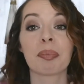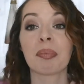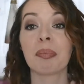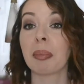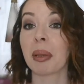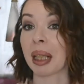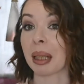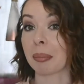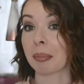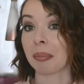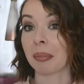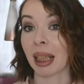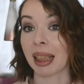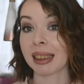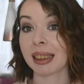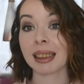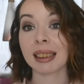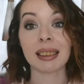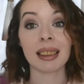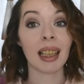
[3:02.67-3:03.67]
me and my
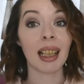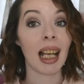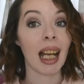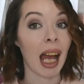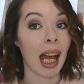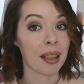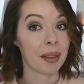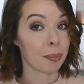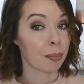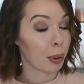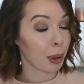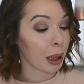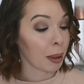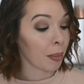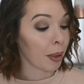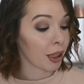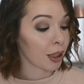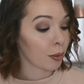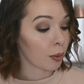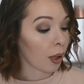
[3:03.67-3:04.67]
sister and pretty
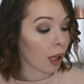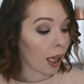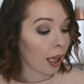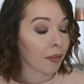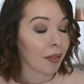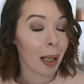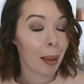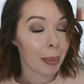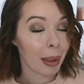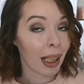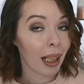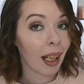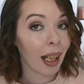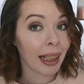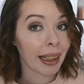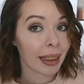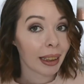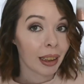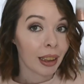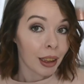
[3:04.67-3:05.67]
much what our family are
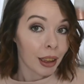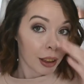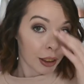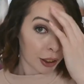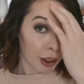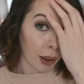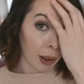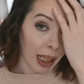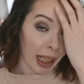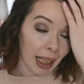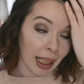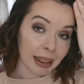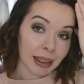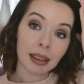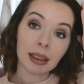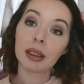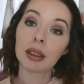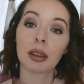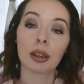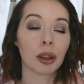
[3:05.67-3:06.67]
like. So
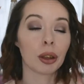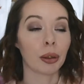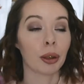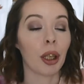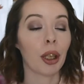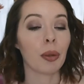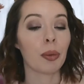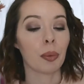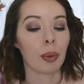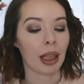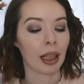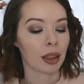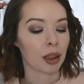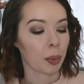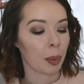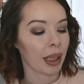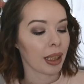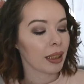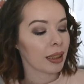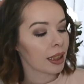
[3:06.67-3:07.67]
as you know, we are
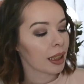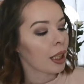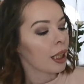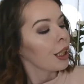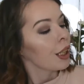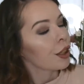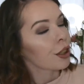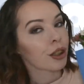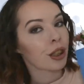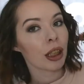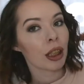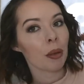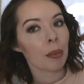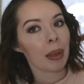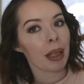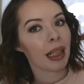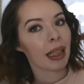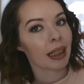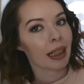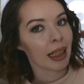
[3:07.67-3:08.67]
twins. She got
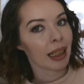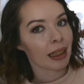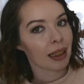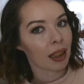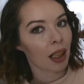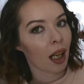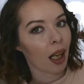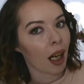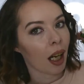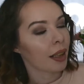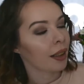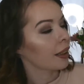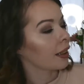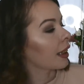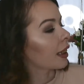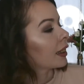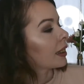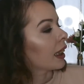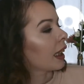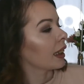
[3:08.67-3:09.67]
me this card
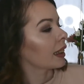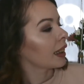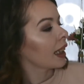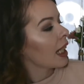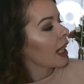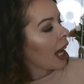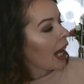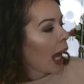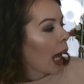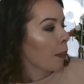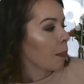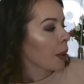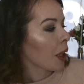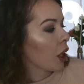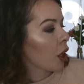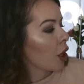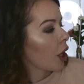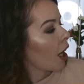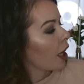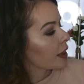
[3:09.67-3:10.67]
that says,
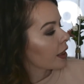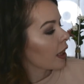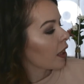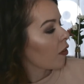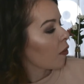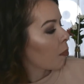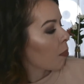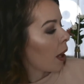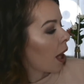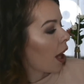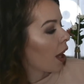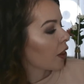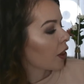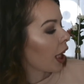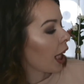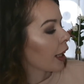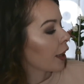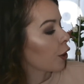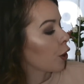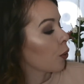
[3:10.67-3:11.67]
Happy 30th
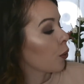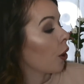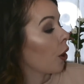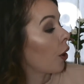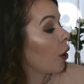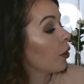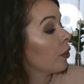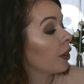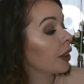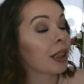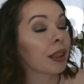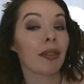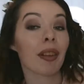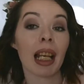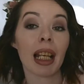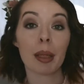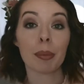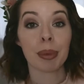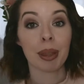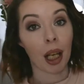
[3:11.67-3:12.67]
birthday, you
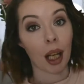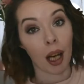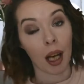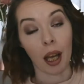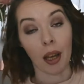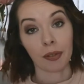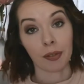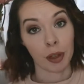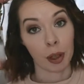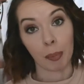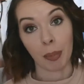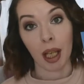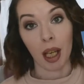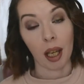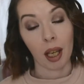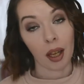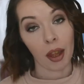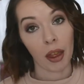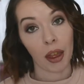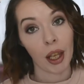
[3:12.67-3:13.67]
overdeveloped after
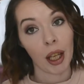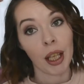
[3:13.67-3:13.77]
birth.